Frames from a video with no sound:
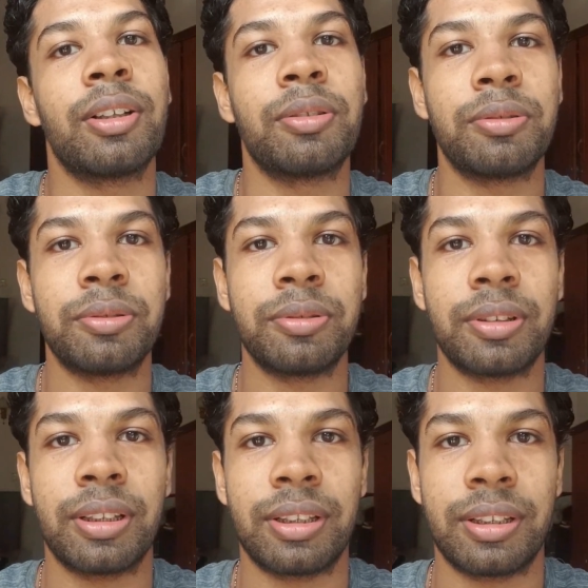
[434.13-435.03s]
who
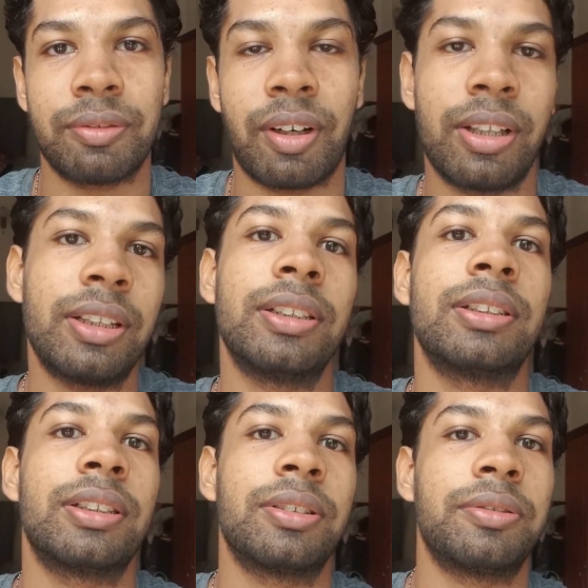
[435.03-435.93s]
one
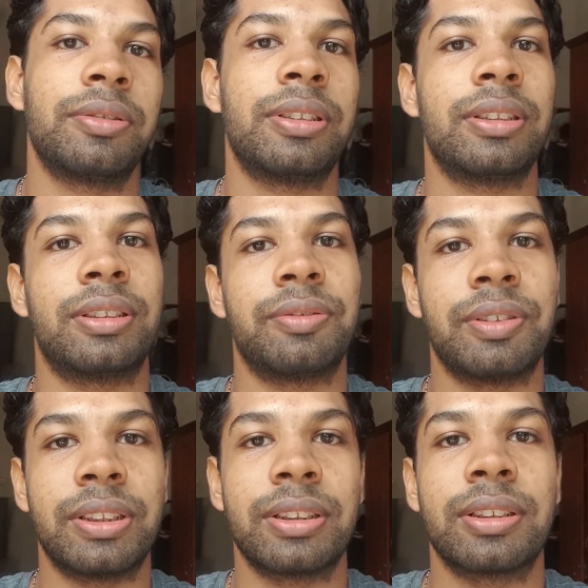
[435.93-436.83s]
is who just
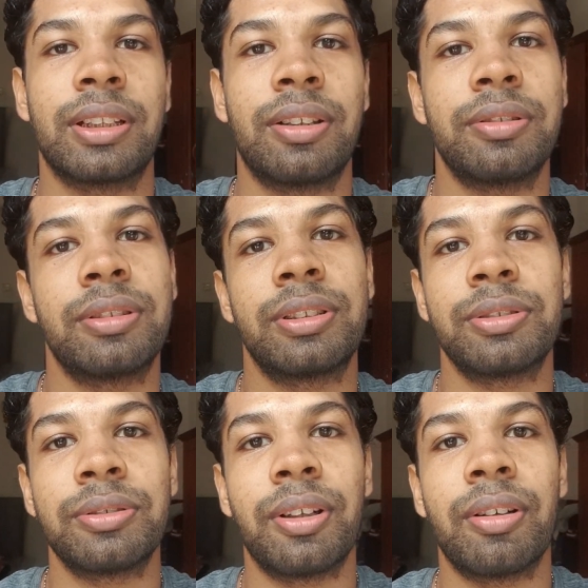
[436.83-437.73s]
works out 2
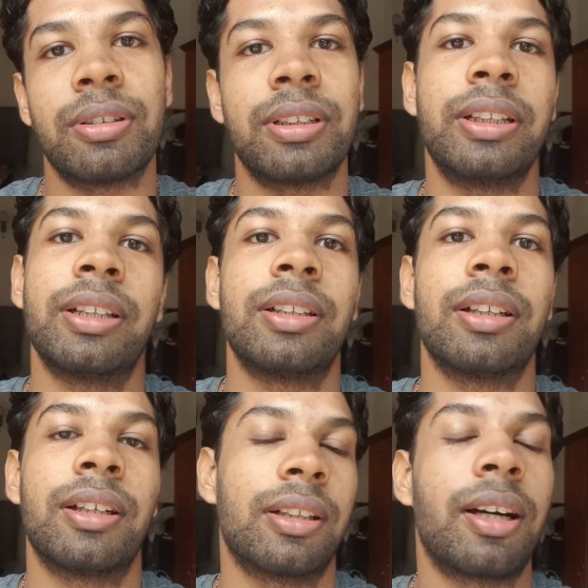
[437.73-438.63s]
or 3
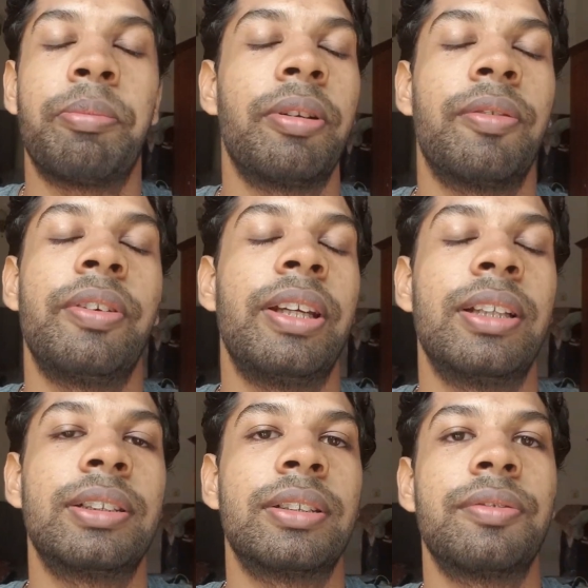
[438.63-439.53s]
couple of
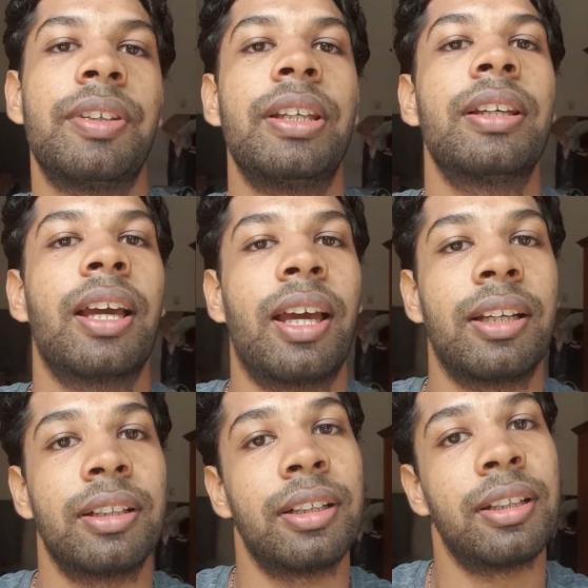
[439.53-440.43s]
days a week,
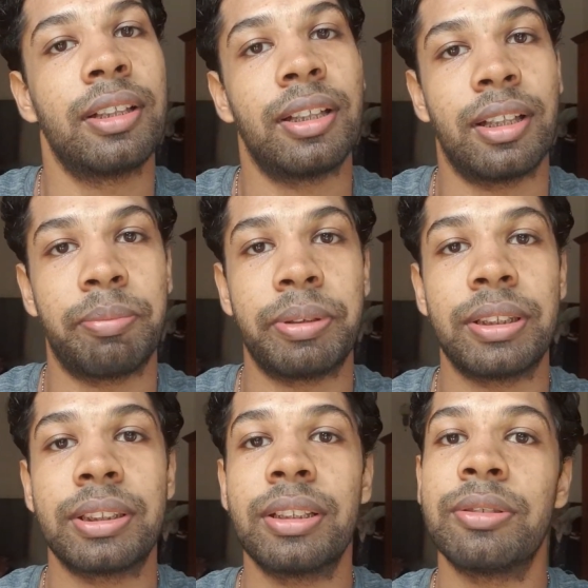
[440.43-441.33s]
and a
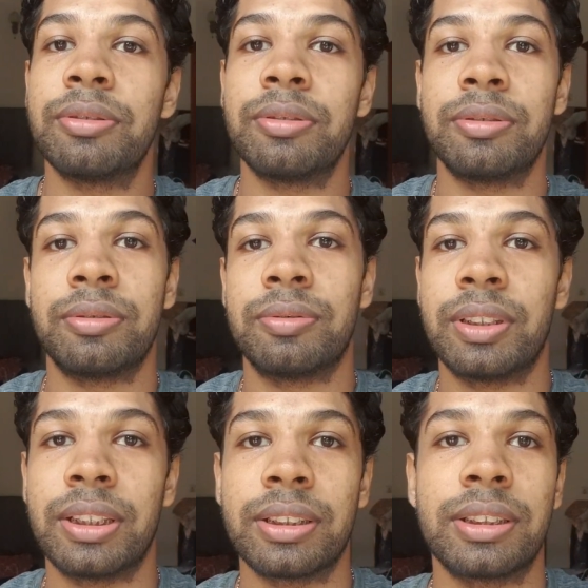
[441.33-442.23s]
person who
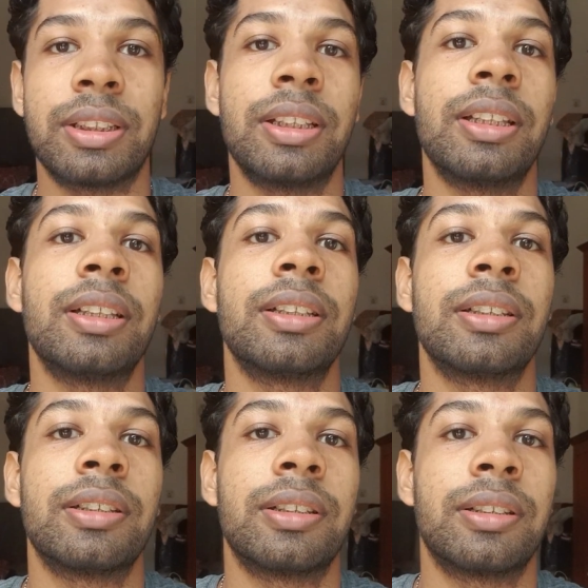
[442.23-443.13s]
works in a
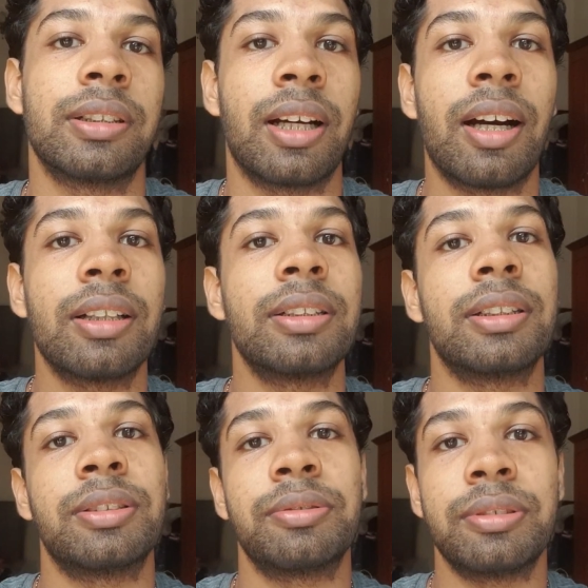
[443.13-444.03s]

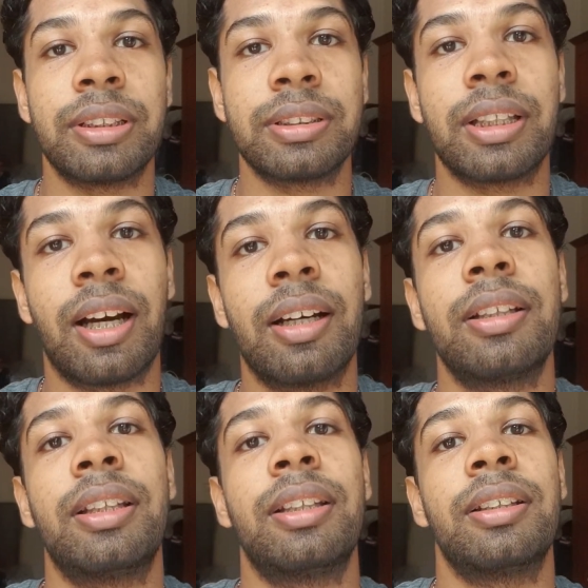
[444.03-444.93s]
garden, who does
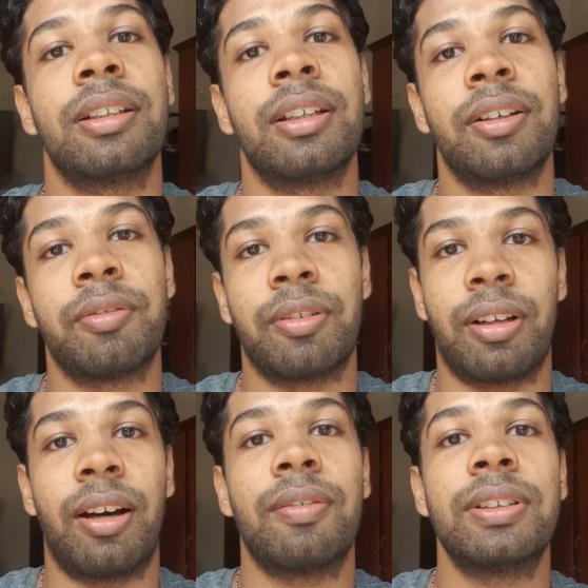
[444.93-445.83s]
gardening for
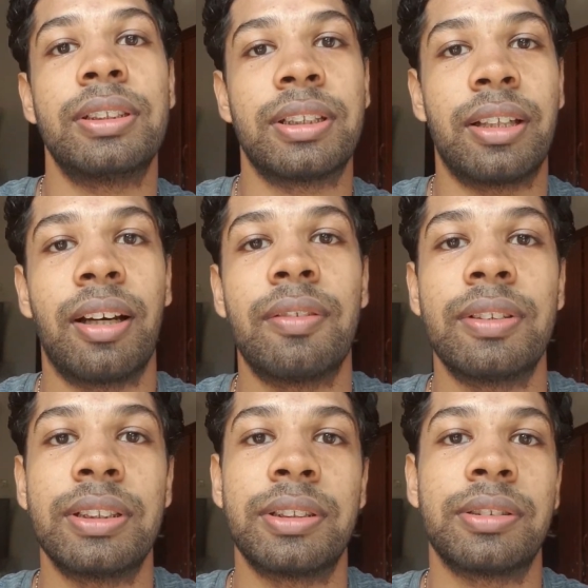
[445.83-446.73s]
hours and
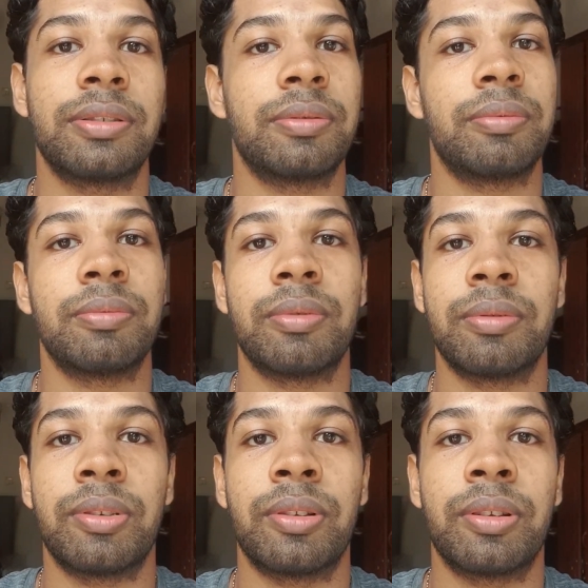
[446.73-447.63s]
hours,
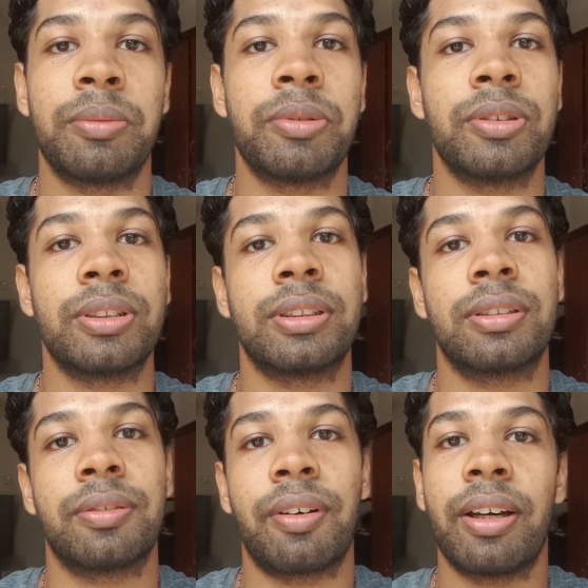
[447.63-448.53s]
almost
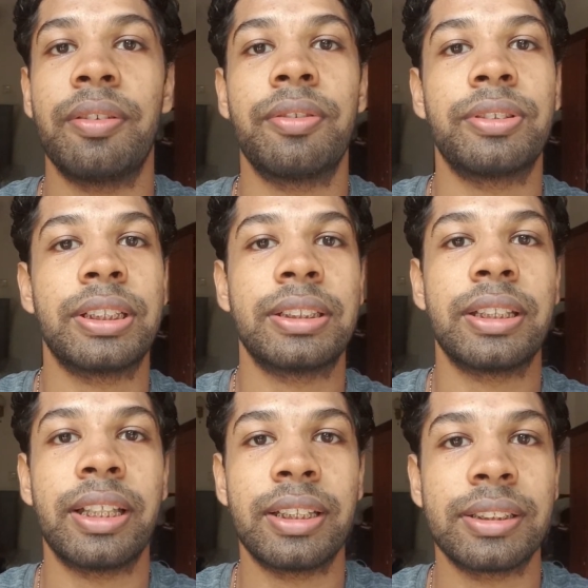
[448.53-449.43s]
5 to 6
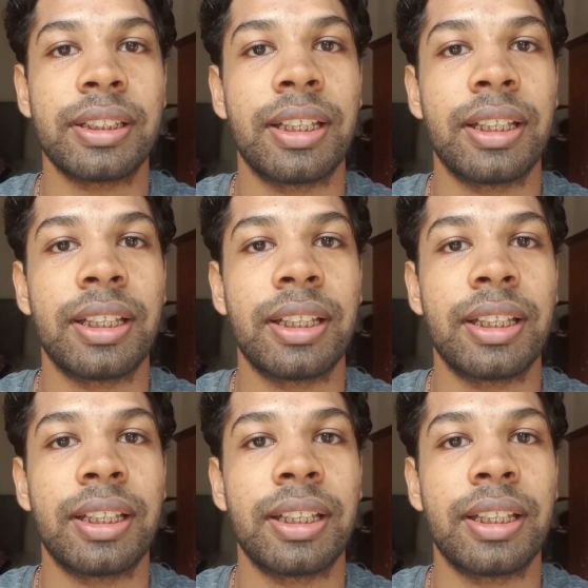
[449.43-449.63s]
days